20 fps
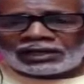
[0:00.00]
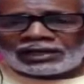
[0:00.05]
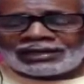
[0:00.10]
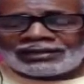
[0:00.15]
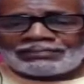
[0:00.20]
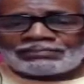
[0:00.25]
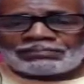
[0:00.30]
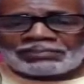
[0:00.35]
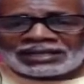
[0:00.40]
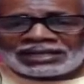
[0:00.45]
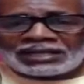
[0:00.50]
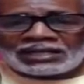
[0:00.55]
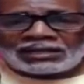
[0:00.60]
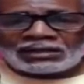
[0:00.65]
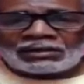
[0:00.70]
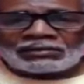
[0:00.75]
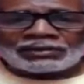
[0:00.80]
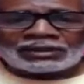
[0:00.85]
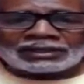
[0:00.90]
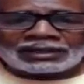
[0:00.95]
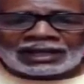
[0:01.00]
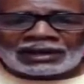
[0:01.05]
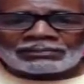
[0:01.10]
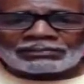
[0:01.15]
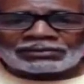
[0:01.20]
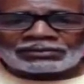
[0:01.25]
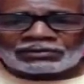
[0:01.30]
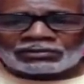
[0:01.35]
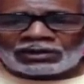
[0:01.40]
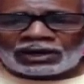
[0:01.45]
day, he peed on the
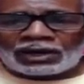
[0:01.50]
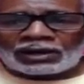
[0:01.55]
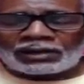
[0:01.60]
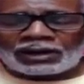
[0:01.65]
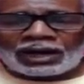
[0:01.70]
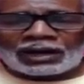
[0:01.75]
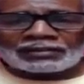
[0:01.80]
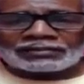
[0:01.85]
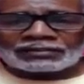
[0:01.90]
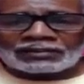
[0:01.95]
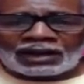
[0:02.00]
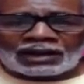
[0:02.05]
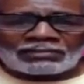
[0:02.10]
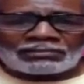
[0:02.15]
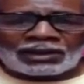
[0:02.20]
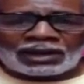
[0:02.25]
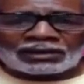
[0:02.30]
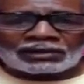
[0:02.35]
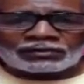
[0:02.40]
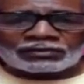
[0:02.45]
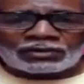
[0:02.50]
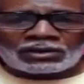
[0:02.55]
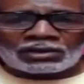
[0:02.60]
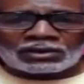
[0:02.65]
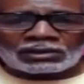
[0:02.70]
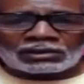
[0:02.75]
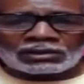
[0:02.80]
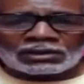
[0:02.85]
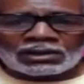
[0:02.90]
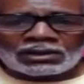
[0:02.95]
campus ground outside by the
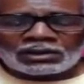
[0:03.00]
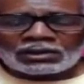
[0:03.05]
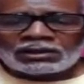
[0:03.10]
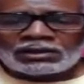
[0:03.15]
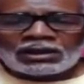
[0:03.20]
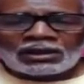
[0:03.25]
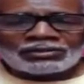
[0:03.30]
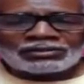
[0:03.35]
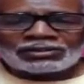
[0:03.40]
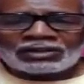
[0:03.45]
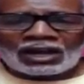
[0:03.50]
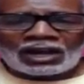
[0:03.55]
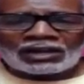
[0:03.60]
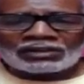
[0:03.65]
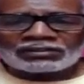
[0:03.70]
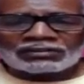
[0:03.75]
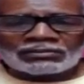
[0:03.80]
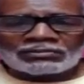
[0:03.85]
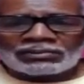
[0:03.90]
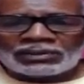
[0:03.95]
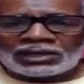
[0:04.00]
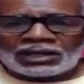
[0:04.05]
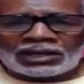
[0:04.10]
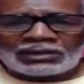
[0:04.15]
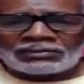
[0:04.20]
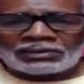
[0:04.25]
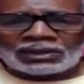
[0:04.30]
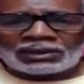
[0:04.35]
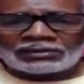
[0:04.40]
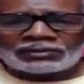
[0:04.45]
truck. No child should
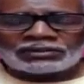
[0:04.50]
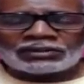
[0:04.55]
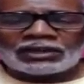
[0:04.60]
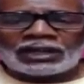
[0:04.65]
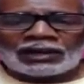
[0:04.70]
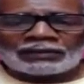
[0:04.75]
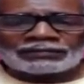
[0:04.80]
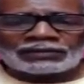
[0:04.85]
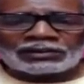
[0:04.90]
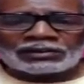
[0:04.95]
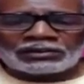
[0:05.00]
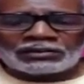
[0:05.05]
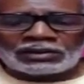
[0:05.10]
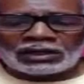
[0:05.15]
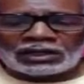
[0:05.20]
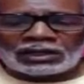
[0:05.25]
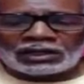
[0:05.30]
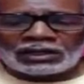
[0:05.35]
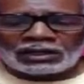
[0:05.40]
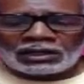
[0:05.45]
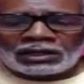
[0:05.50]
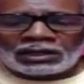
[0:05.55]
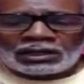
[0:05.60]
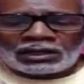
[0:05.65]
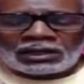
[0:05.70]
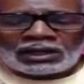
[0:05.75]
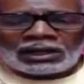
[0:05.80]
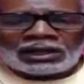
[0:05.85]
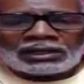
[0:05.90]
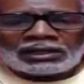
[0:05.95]
have to do that.
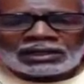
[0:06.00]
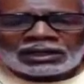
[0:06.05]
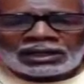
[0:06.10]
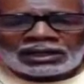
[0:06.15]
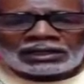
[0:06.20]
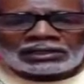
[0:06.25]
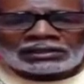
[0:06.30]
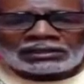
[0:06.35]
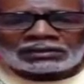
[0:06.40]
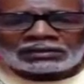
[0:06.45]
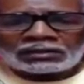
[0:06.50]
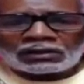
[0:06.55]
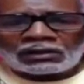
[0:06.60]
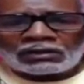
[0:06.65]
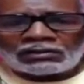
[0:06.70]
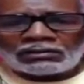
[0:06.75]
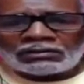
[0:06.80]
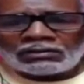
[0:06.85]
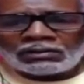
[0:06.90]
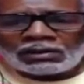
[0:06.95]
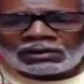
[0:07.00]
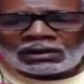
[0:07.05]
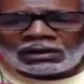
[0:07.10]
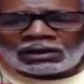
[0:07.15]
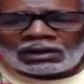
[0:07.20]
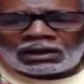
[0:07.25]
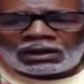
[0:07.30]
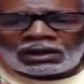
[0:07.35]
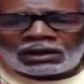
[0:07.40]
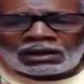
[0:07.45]
And so
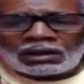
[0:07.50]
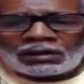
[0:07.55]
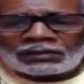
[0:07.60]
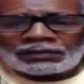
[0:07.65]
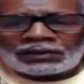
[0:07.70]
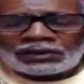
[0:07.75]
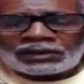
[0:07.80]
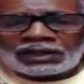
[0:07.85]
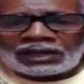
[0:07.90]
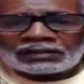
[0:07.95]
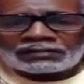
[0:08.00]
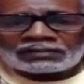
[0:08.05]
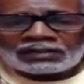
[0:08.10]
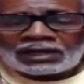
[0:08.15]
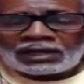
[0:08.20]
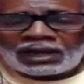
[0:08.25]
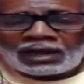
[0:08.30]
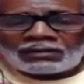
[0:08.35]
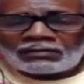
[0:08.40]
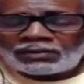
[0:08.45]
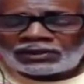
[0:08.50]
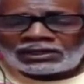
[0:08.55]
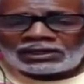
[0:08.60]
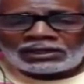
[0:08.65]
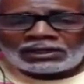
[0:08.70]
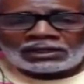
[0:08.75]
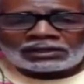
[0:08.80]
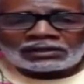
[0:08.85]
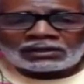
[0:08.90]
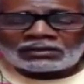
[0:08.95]
the next day I went
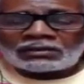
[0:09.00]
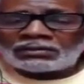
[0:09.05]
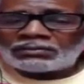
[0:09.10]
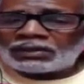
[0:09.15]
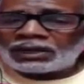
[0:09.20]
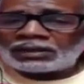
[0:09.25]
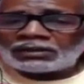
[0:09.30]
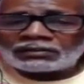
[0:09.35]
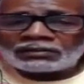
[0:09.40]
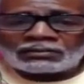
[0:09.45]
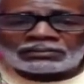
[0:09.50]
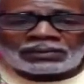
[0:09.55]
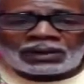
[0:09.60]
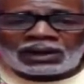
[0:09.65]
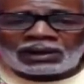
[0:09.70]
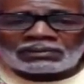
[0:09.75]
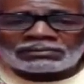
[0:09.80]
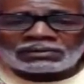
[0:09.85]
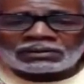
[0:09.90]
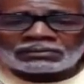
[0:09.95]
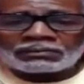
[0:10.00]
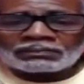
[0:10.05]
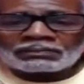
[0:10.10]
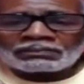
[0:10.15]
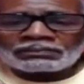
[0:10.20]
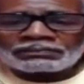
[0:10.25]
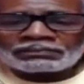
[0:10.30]
in there and told him, man, that's a problem.